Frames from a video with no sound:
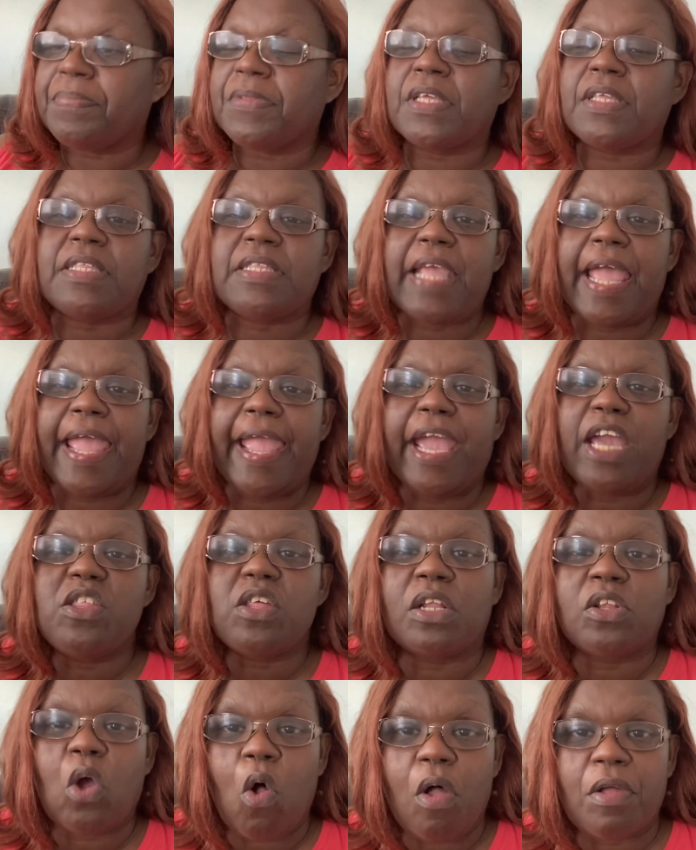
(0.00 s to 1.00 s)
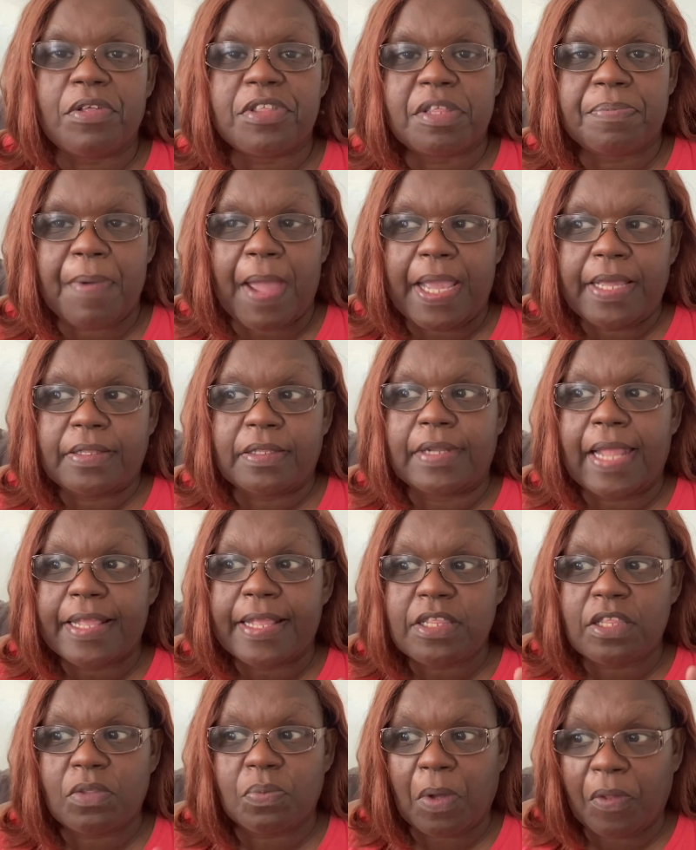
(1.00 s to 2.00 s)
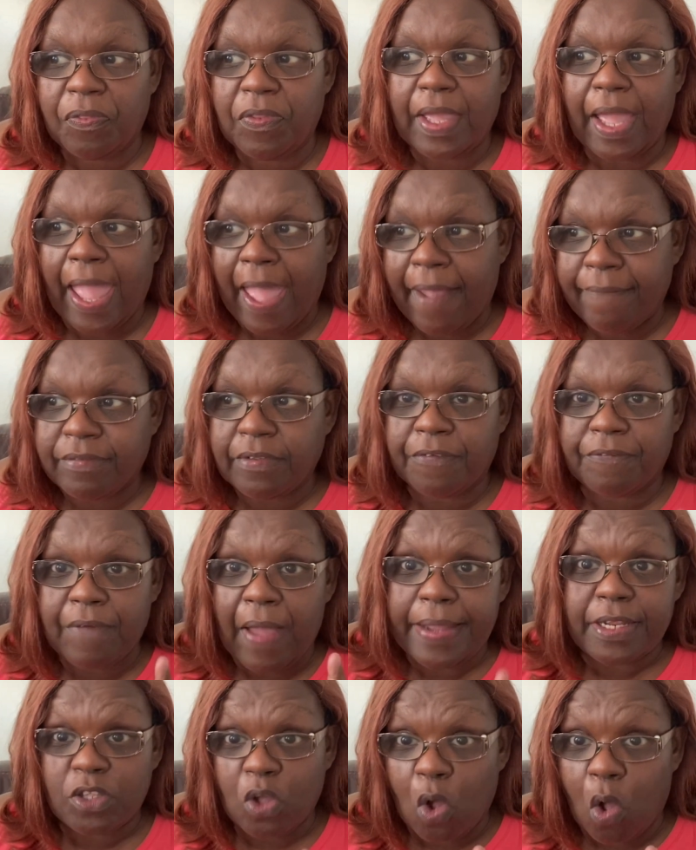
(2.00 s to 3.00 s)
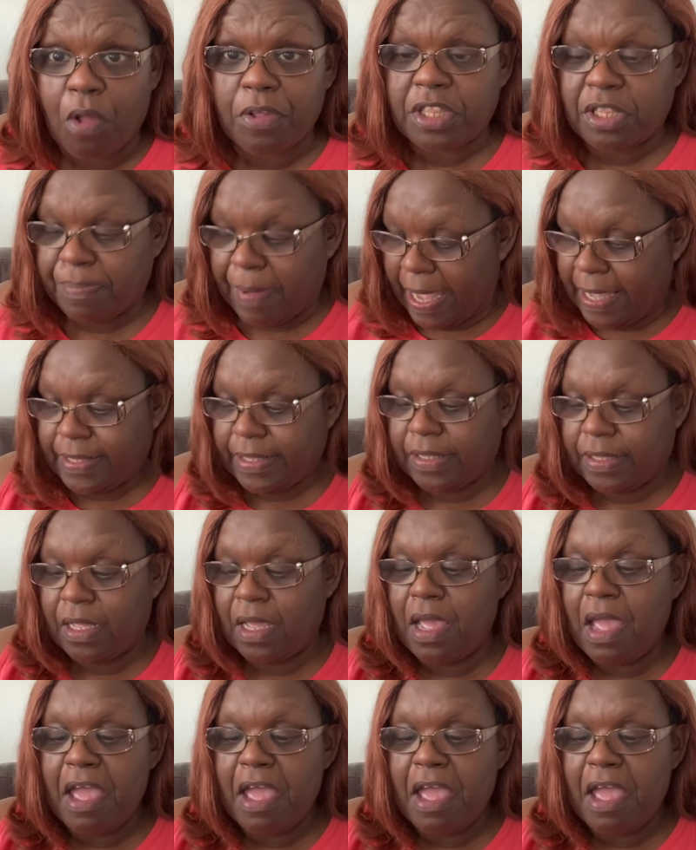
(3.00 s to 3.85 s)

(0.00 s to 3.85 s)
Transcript: Sage and allspice, and that's one thing I have to find is allspice.